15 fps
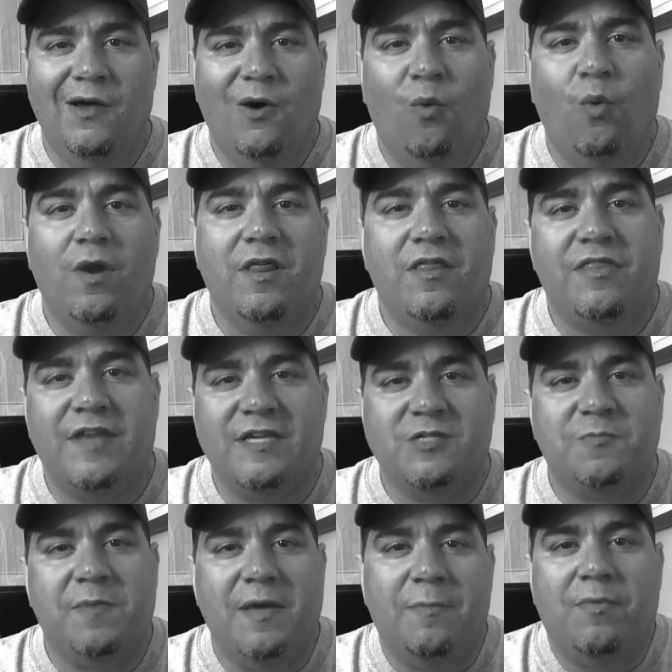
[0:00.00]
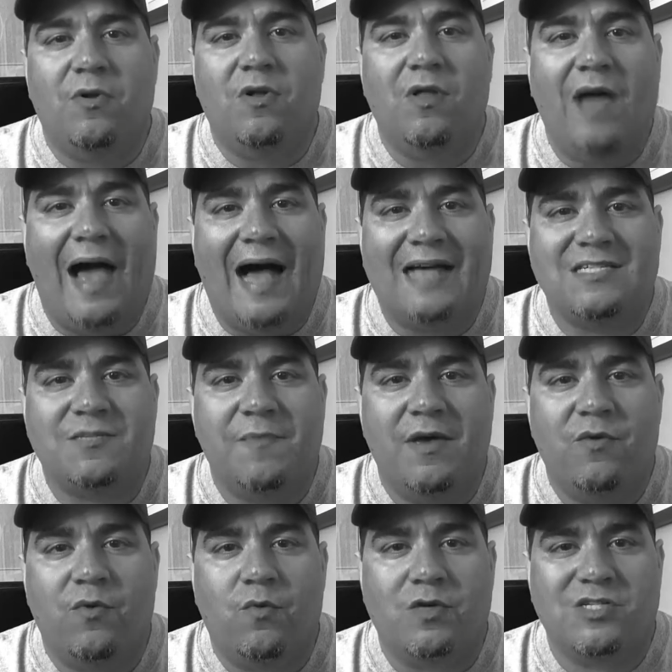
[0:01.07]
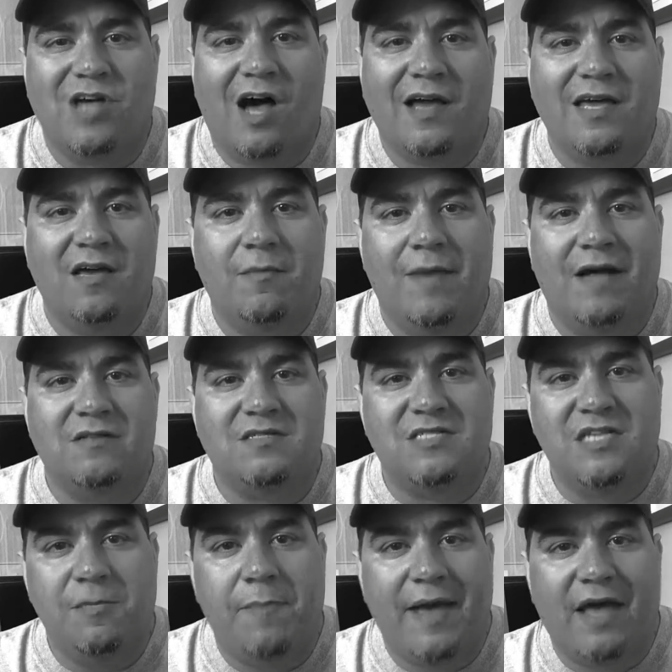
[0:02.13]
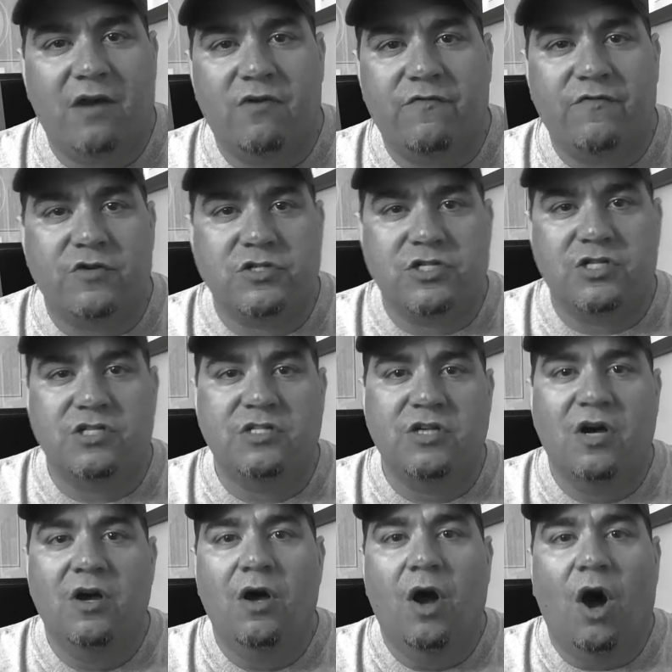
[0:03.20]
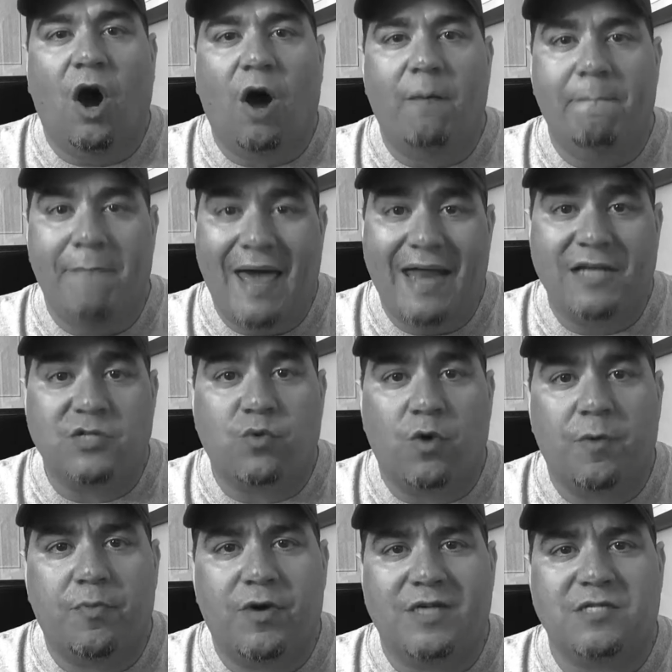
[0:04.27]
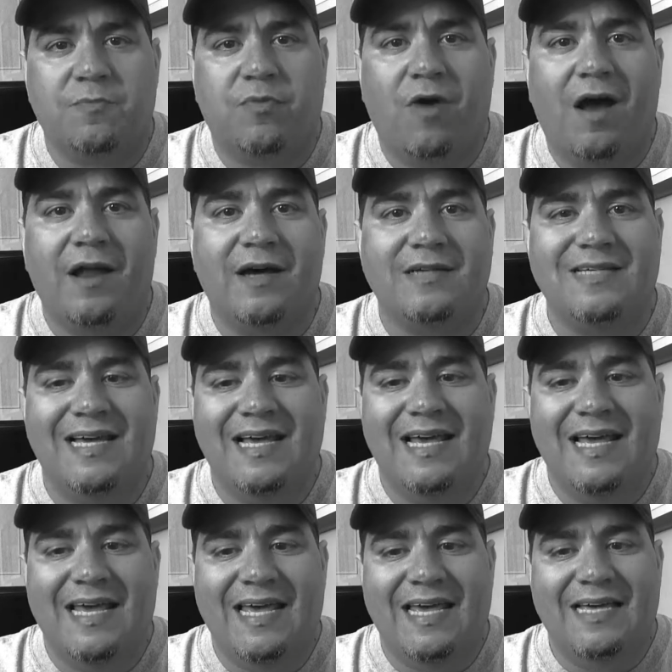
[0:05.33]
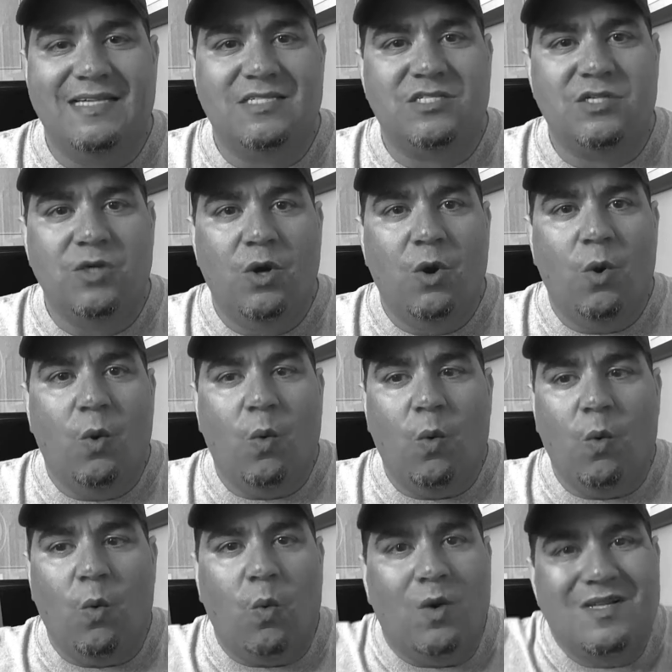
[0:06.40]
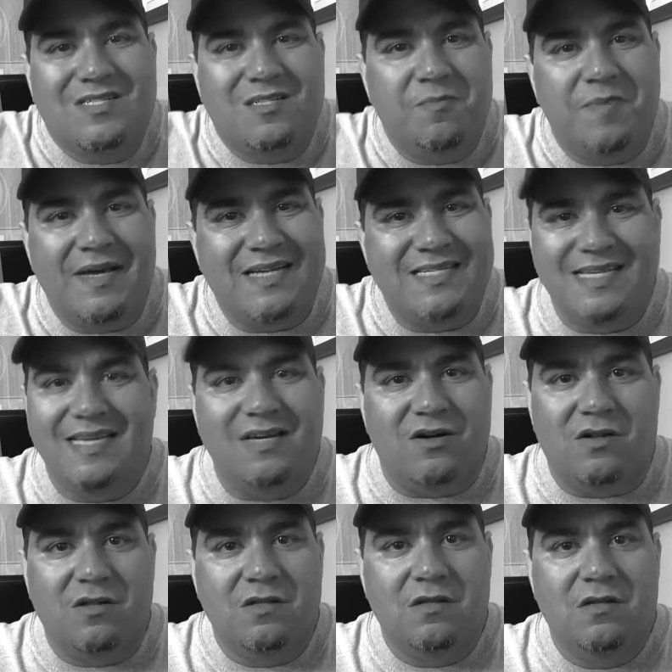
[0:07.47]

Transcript: One of the things people ask me when we're talking about cPanel versus our managed WordPress product is, what's the big deal,